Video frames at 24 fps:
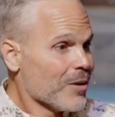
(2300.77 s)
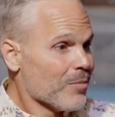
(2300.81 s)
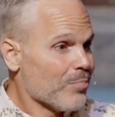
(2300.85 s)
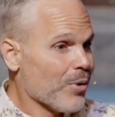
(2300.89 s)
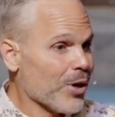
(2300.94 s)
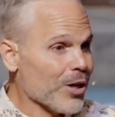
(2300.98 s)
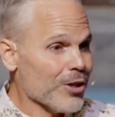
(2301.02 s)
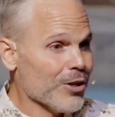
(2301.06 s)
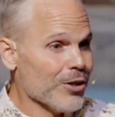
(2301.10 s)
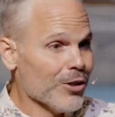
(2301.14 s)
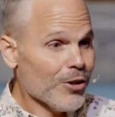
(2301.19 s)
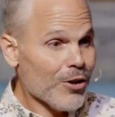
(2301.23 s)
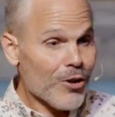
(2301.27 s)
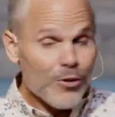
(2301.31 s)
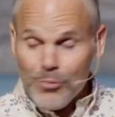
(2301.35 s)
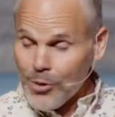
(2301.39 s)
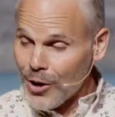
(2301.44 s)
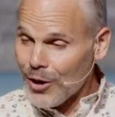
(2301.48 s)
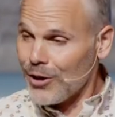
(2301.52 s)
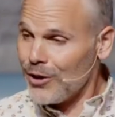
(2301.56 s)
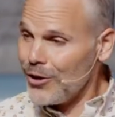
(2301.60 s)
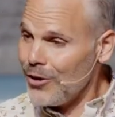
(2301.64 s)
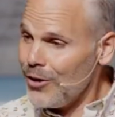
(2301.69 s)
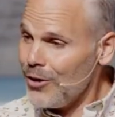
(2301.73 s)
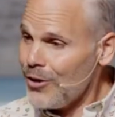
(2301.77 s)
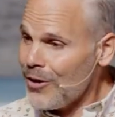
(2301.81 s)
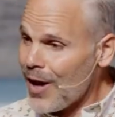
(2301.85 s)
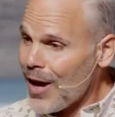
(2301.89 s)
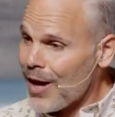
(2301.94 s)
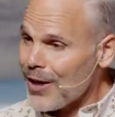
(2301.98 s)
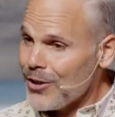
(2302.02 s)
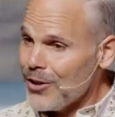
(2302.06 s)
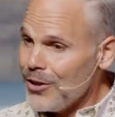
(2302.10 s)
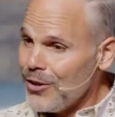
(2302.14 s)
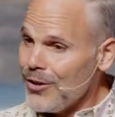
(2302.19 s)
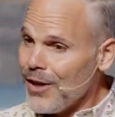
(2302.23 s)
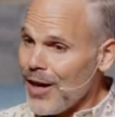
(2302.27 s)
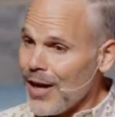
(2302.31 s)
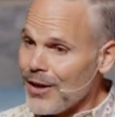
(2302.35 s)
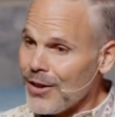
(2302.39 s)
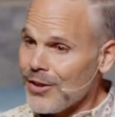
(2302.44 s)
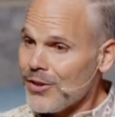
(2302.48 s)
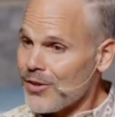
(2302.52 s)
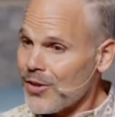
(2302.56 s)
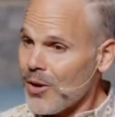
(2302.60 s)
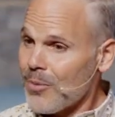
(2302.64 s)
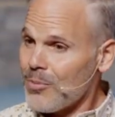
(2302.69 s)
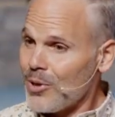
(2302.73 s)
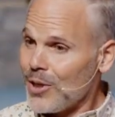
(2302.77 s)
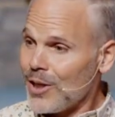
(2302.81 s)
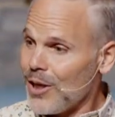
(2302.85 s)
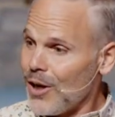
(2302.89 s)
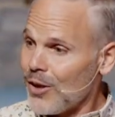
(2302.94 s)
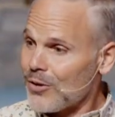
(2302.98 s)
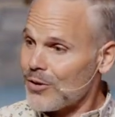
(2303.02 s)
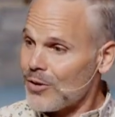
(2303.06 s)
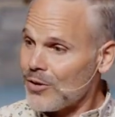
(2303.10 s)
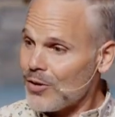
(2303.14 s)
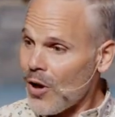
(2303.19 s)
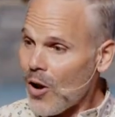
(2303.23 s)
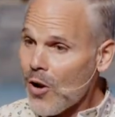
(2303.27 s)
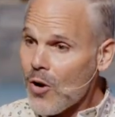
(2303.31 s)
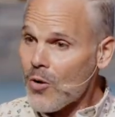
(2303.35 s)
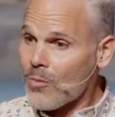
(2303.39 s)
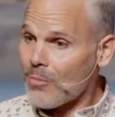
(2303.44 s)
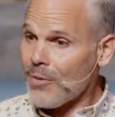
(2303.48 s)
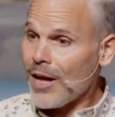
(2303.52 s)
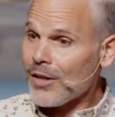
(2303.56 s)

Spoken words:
But you knew where you do that? You do that in somebody else's home.